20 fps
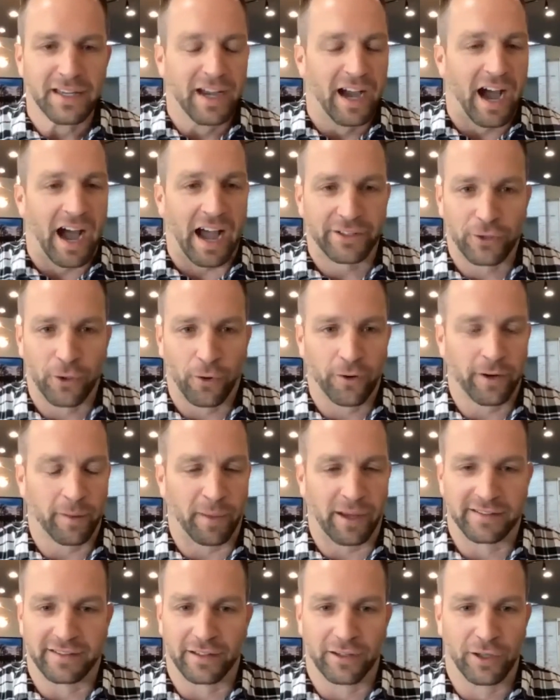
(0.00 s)
I told him,
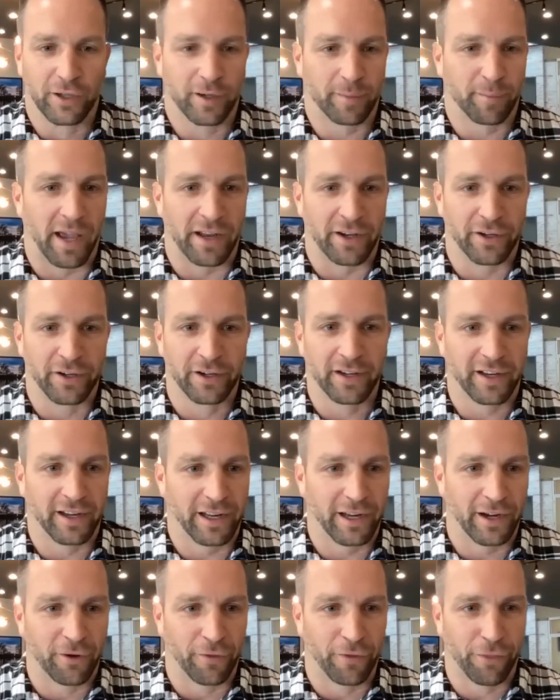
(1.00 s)
I said, look, man, you're going
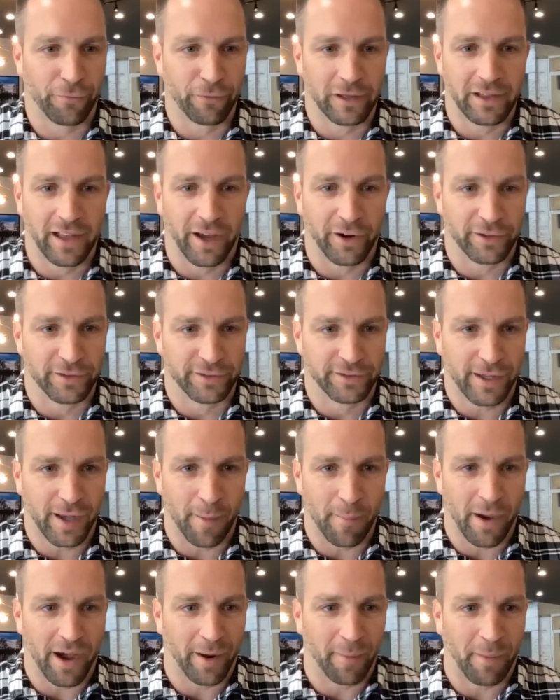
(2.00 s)
to hear 3 letters
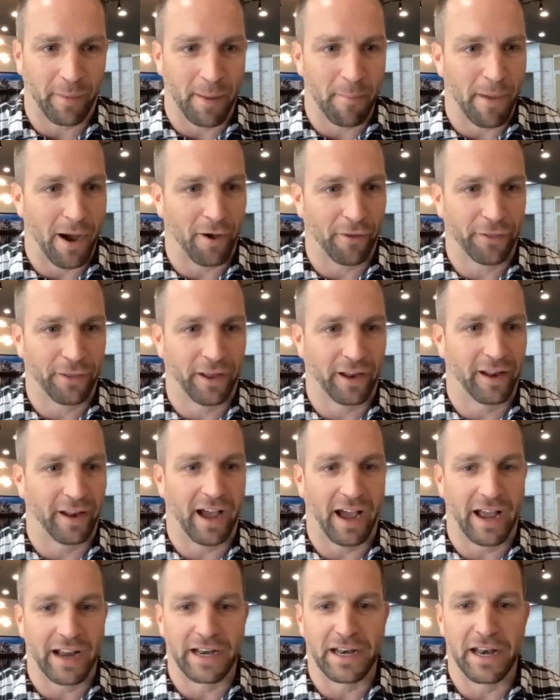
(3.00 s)
come out of my mouth that
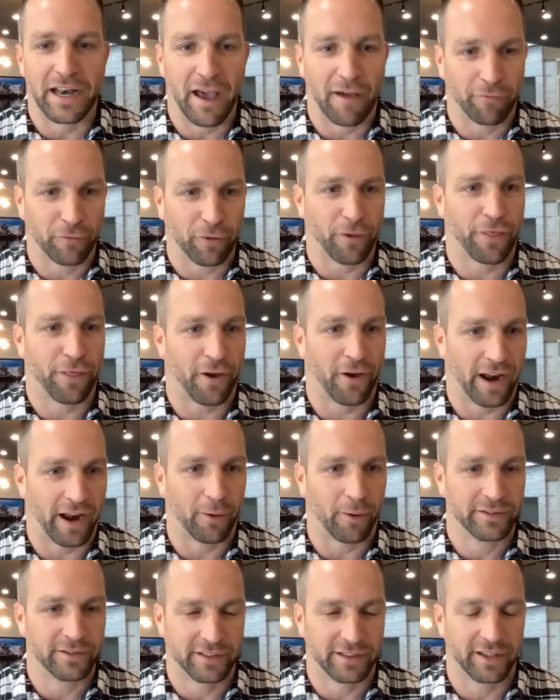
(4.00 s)
I never thought
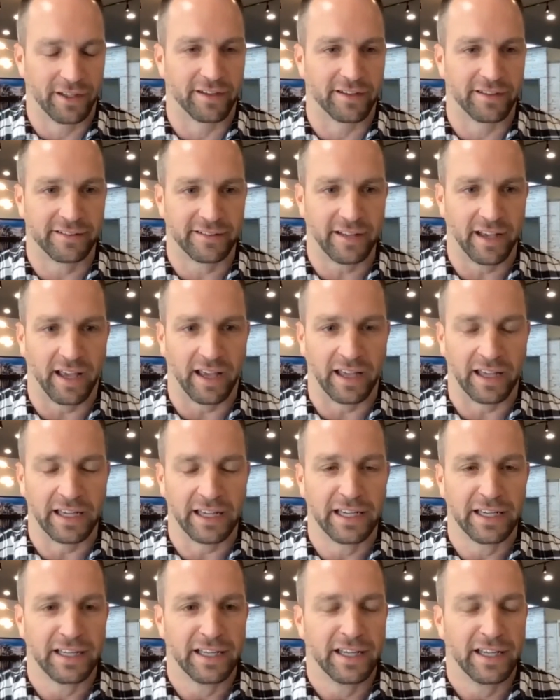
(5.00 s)
I was going to
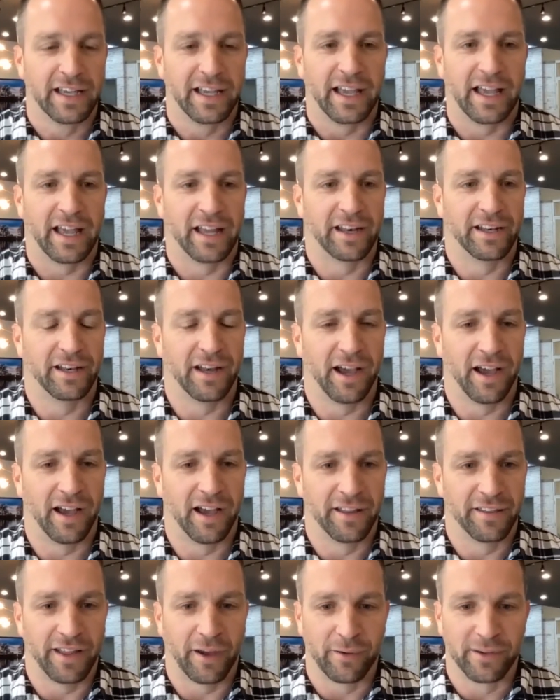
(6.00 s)
say. And
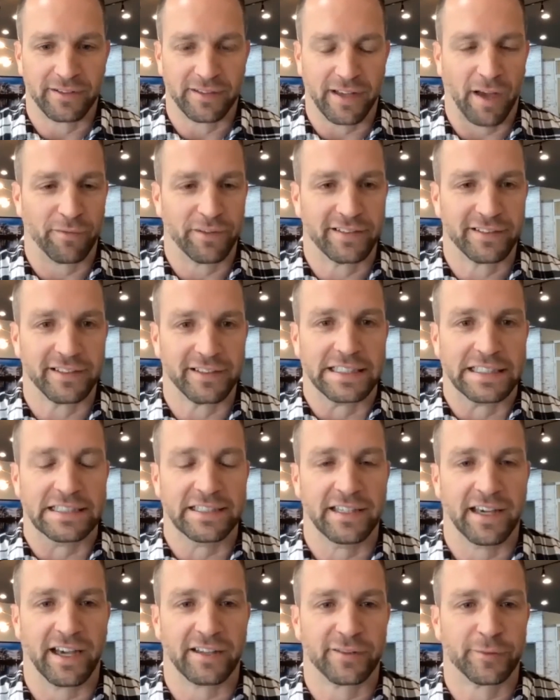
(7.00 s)
that was obviously
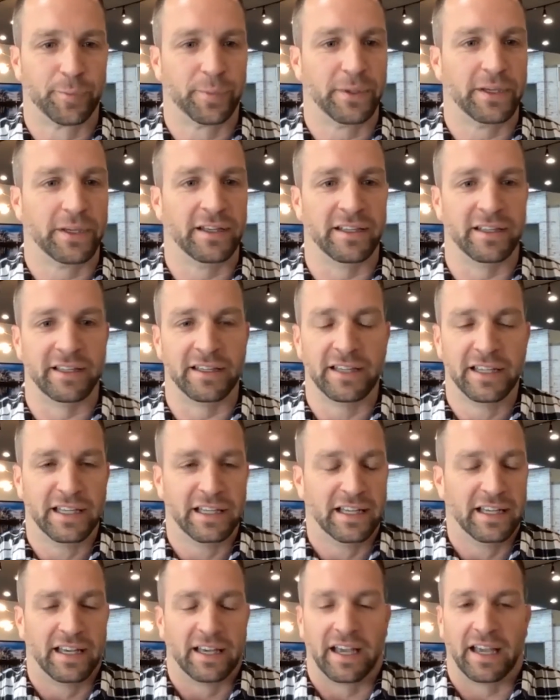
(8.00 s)
eXp.
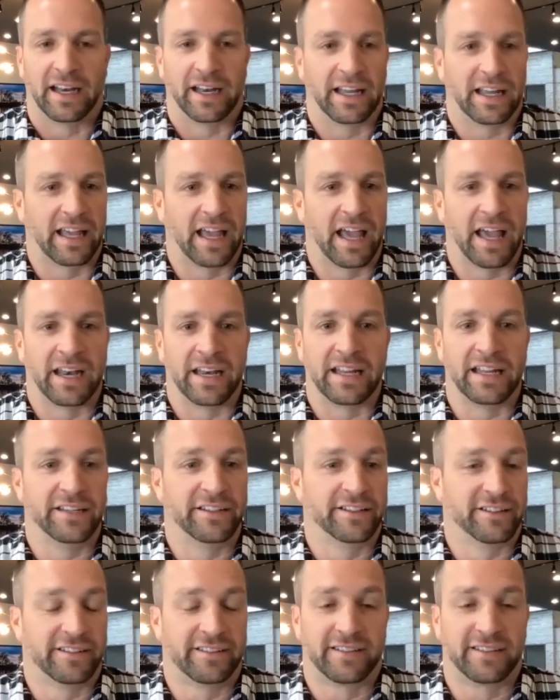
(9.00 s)
And again, he
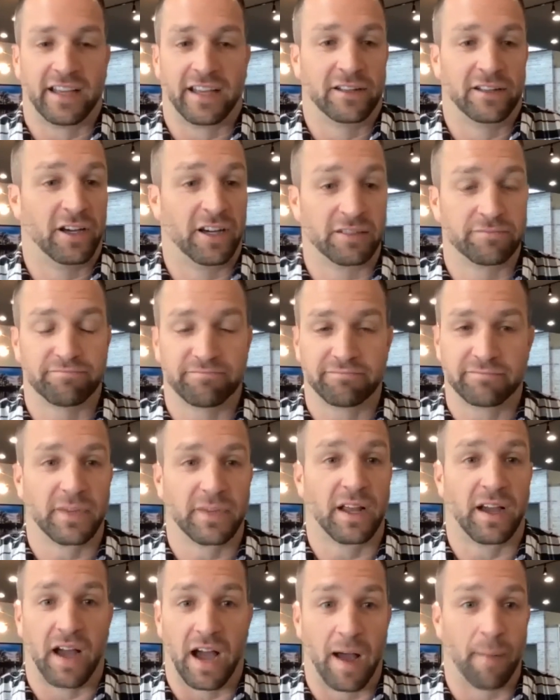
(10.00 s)
just said, look,
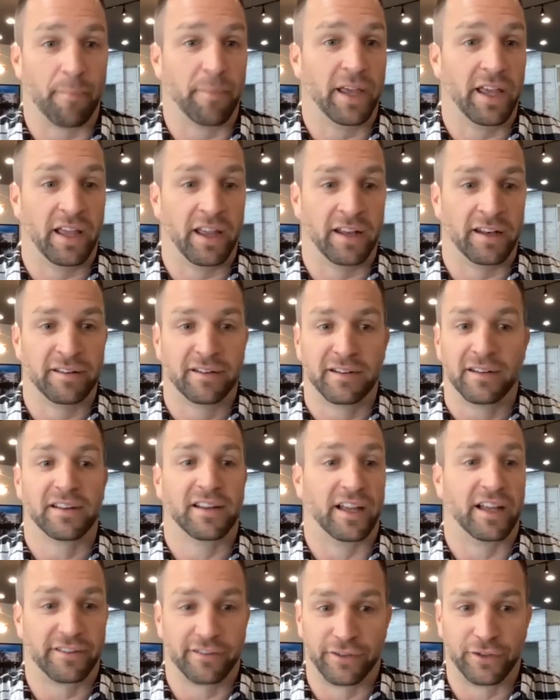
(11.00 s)
I'm in,
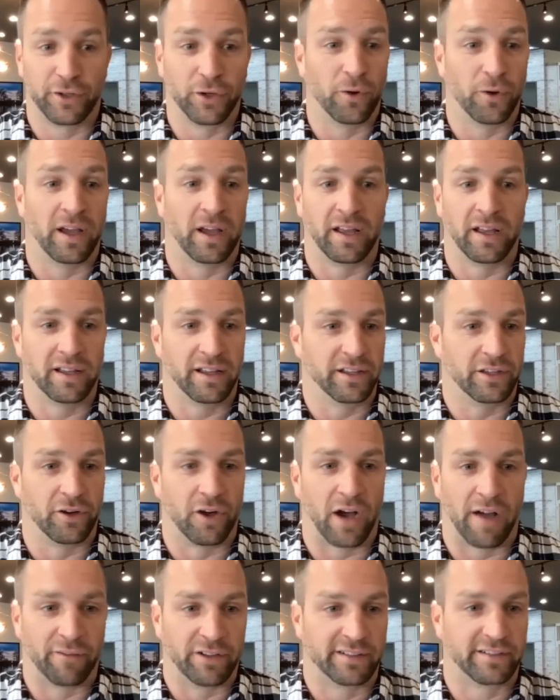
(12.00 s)
let's do it.
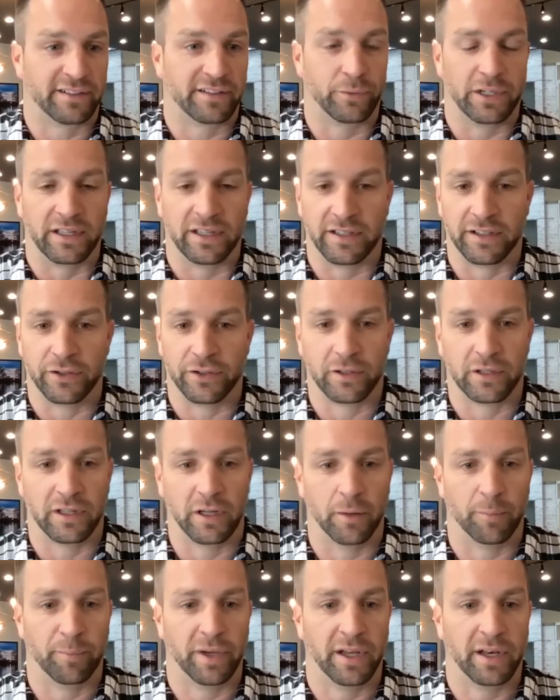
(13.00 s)
Obviously we need to do a
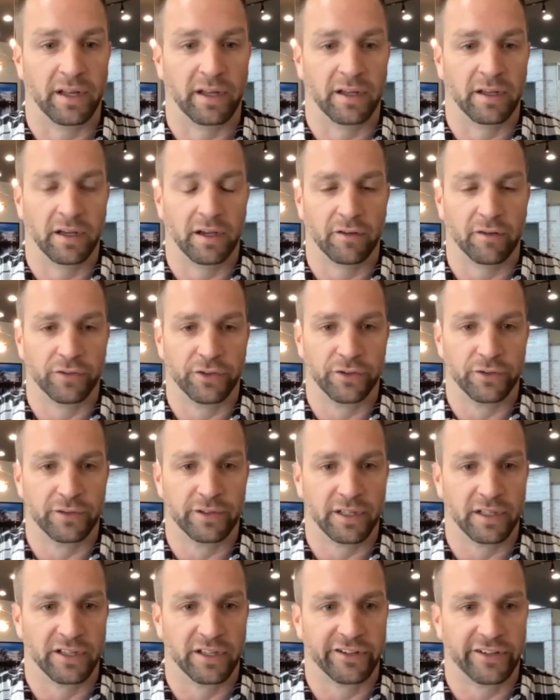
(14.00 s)
little bit of due
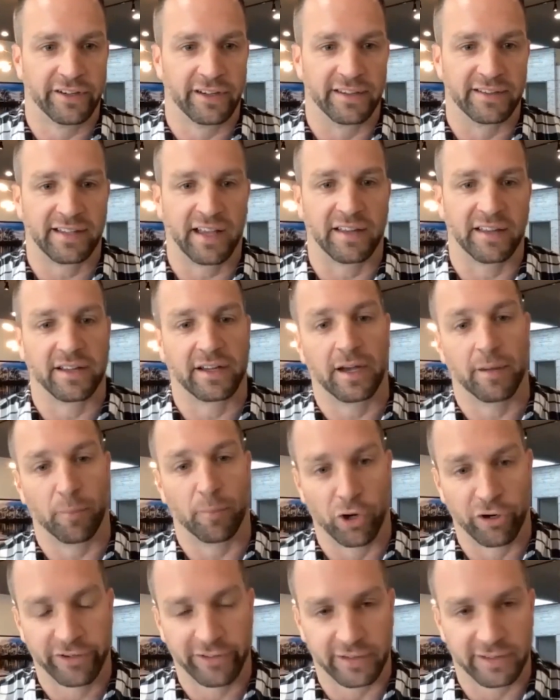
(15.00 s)
diligence on the
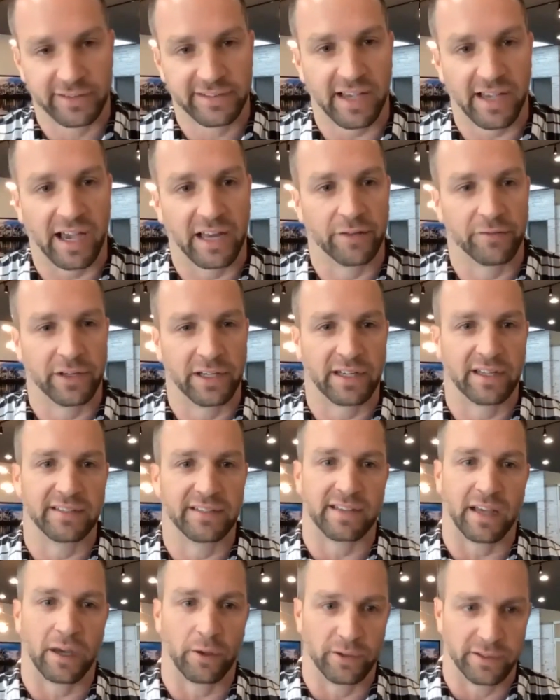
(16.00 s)
commercial side of it,
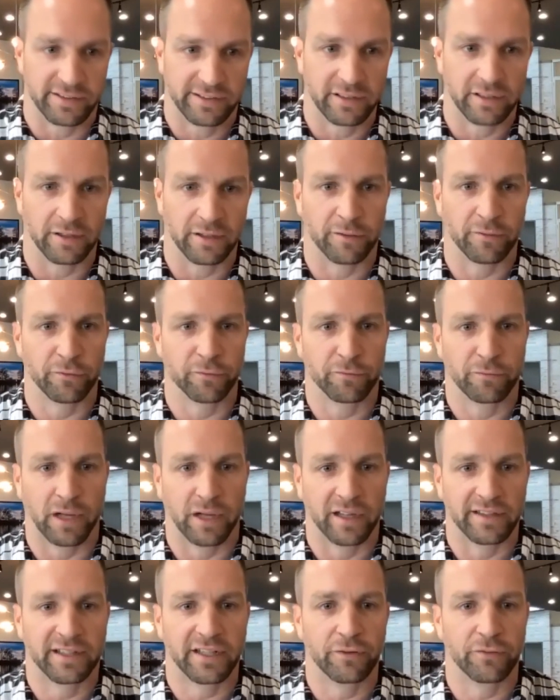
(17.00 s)
because that was still
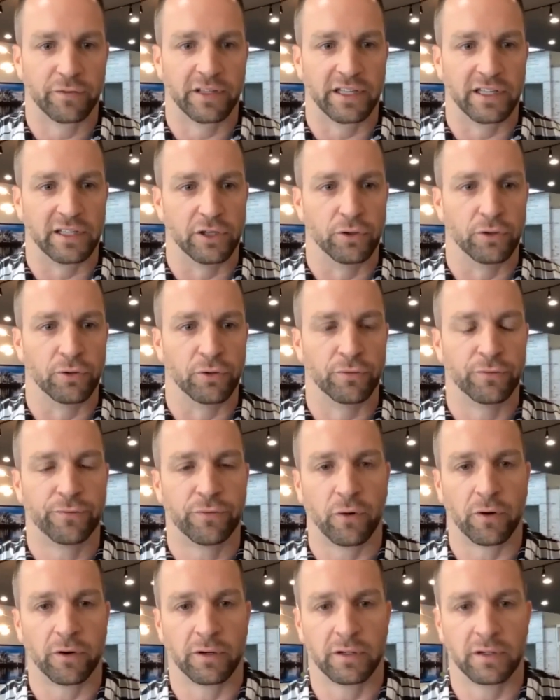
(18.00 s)
relatively new
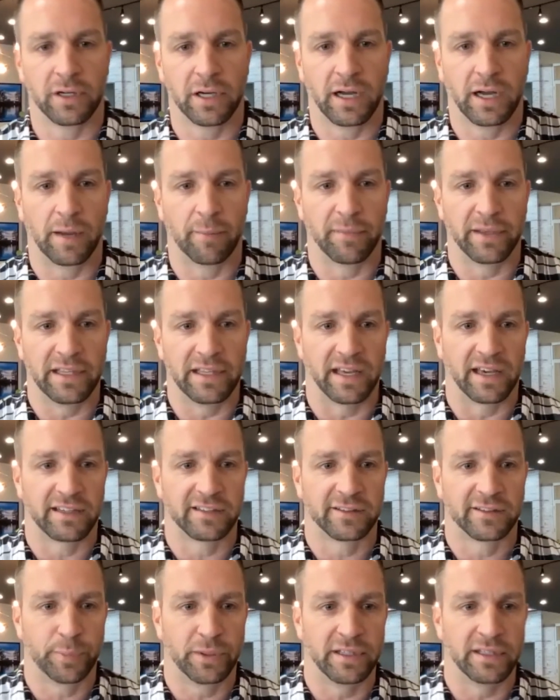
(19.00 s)
for
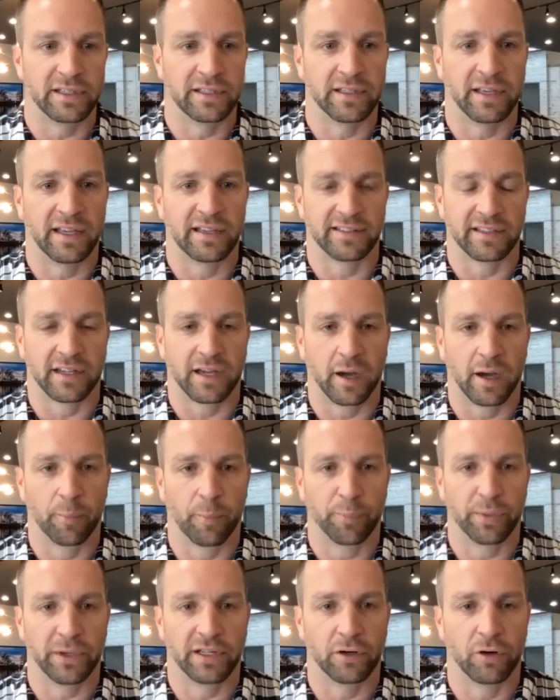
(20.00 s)
eXp as a
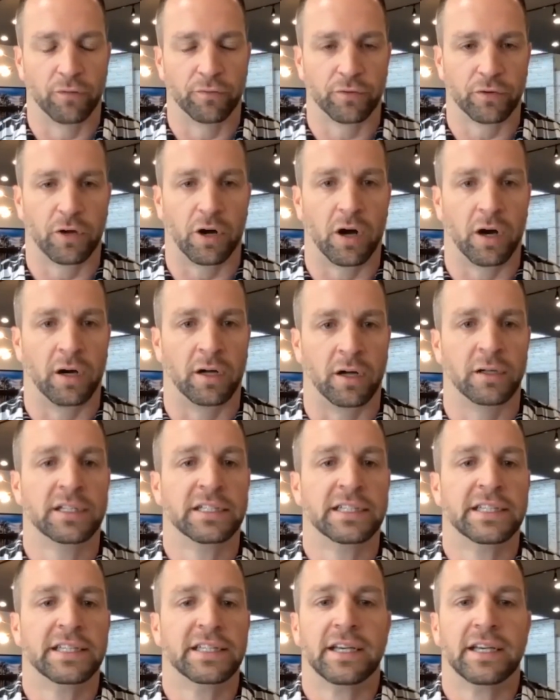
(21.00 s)
company overall.
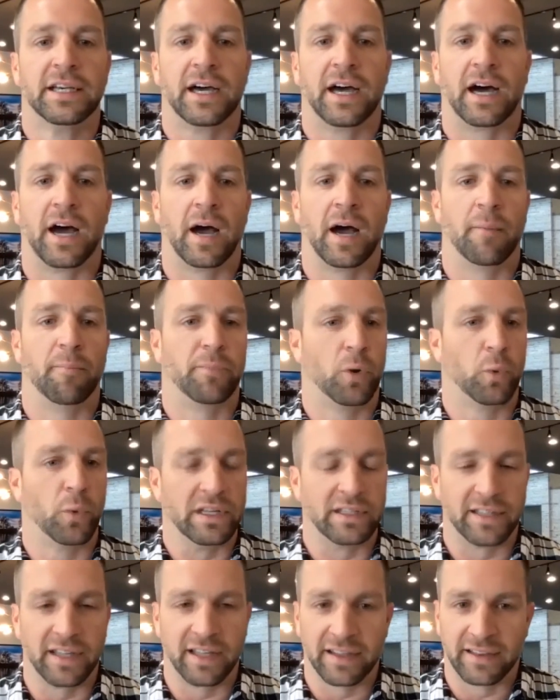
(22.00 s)
But we
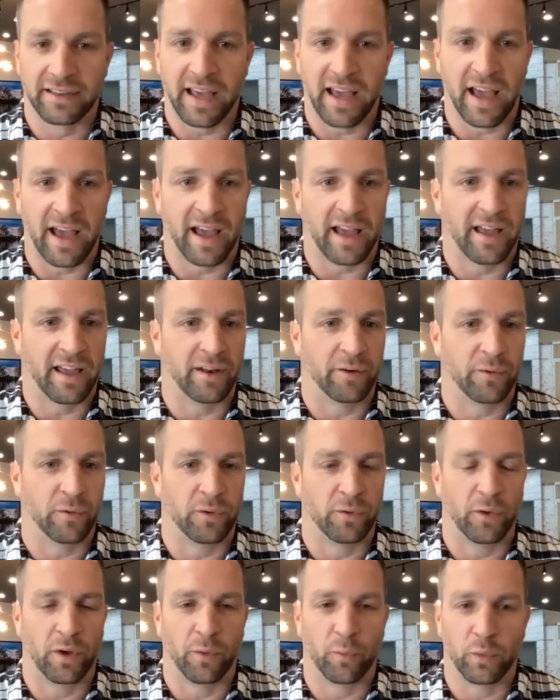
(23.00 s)
did that.
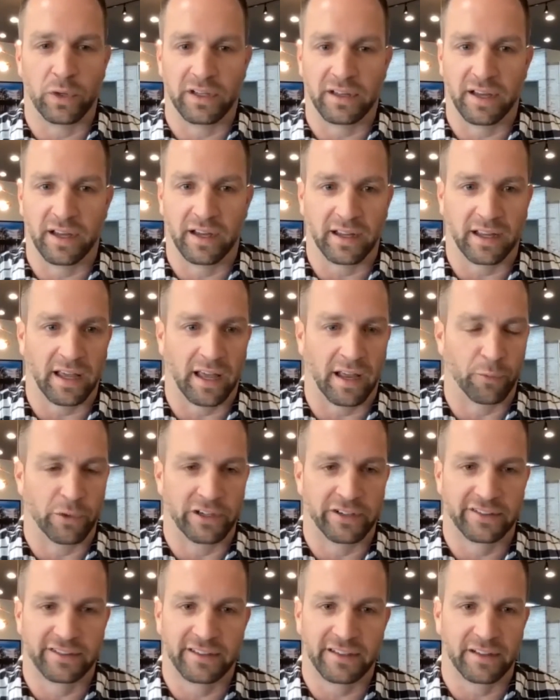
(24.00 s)
And
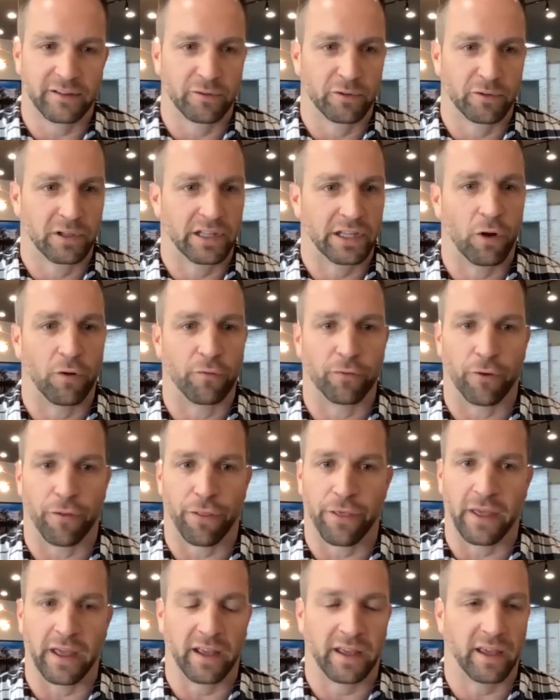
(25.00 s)
we just didn't really
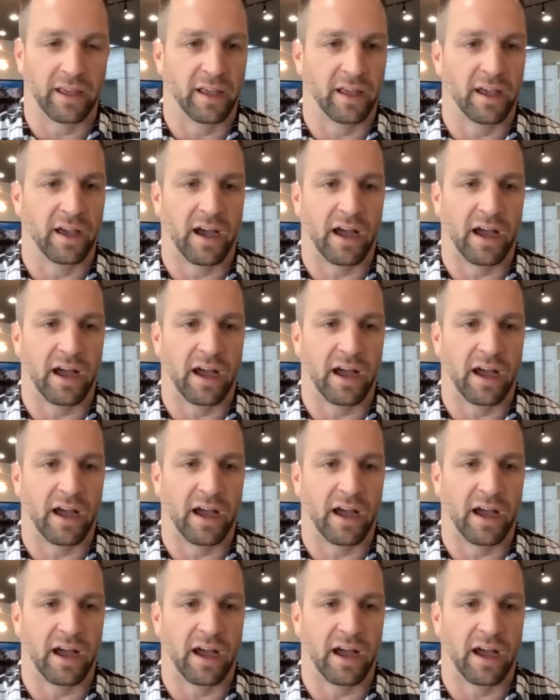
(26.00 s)
overthink it.